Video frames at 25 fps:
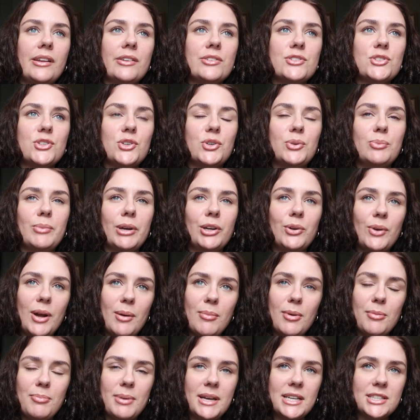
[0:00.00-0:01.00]
So my
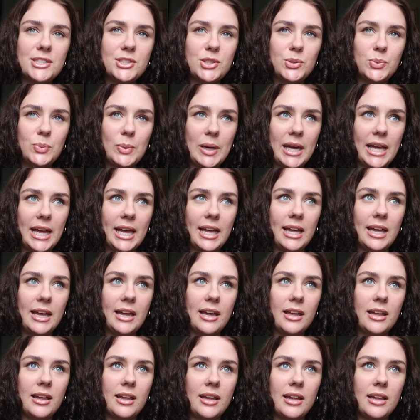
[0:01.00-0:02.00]
grandma passed
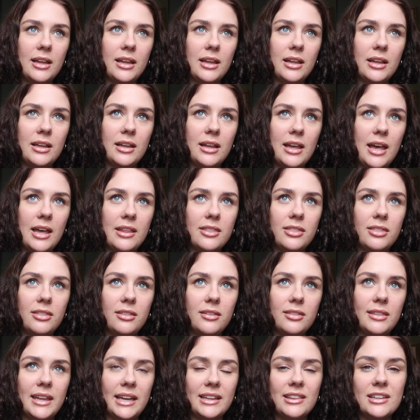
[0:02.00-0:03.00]
away at
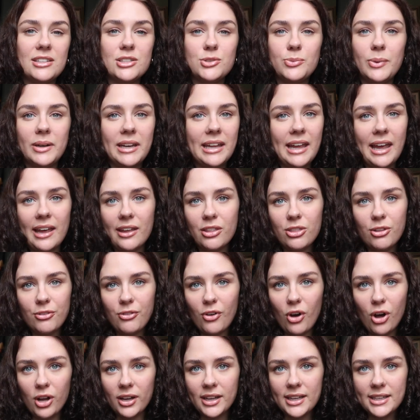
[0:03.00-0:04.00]
like the 28th
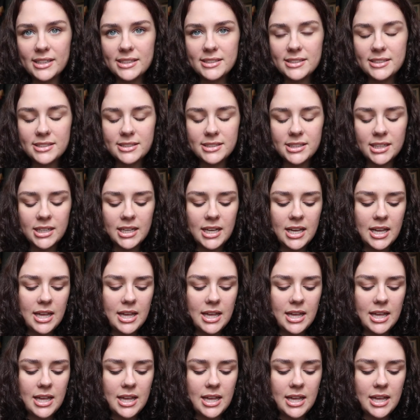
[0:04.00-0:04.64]
of August,